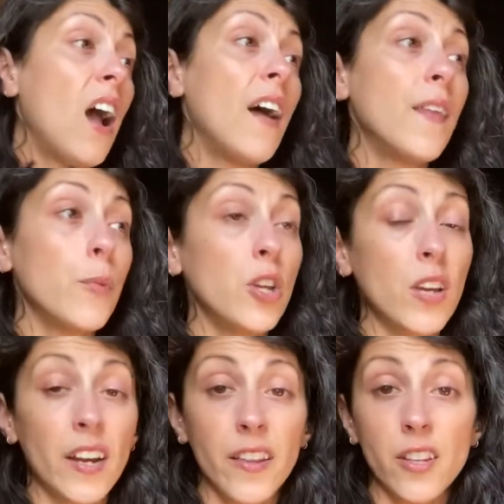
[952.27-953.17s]
And then when you
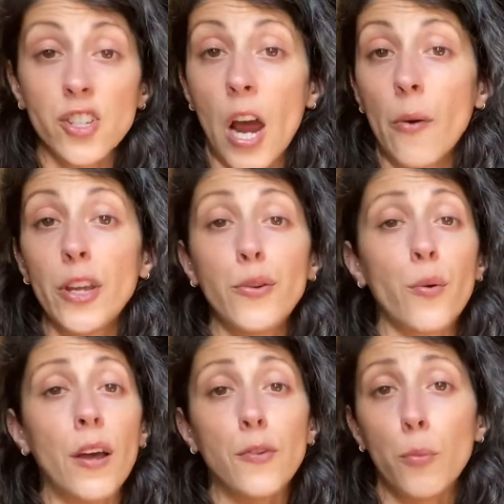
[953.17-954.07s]
get out of the shower, you don't
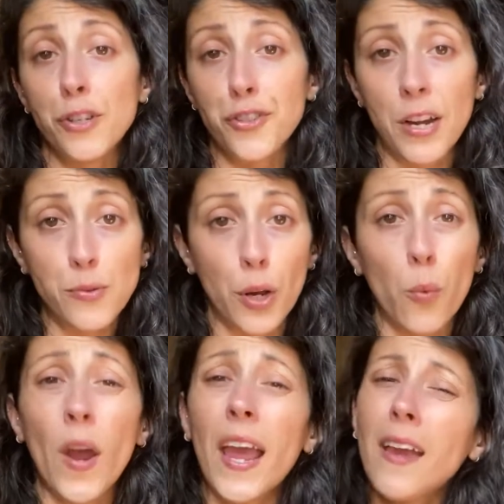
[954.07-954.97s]
have to moisturize right
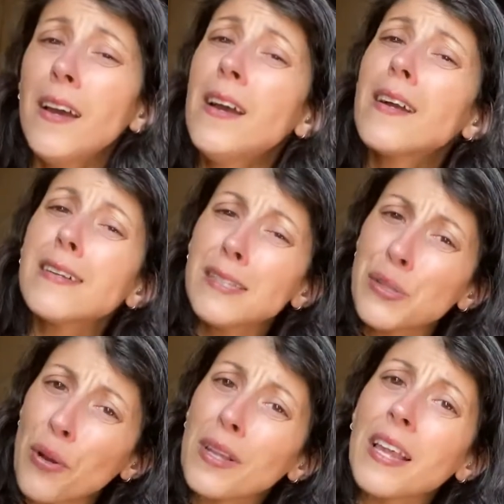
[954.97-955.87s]
away because it's
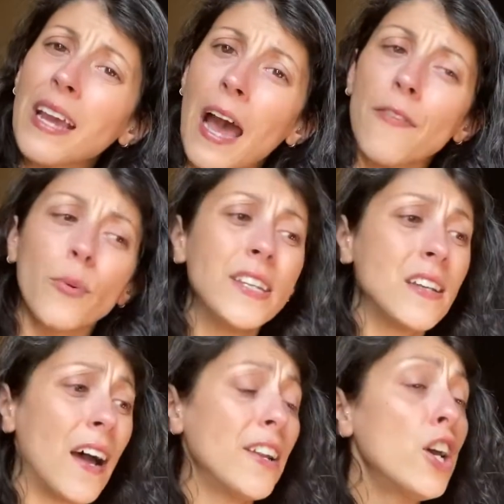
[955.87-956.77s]
already like halfway
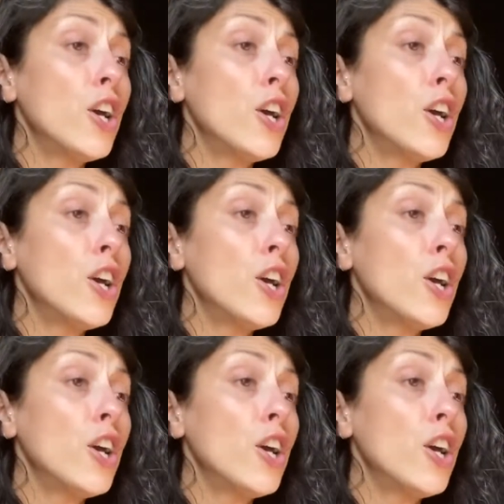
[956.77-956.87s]
done.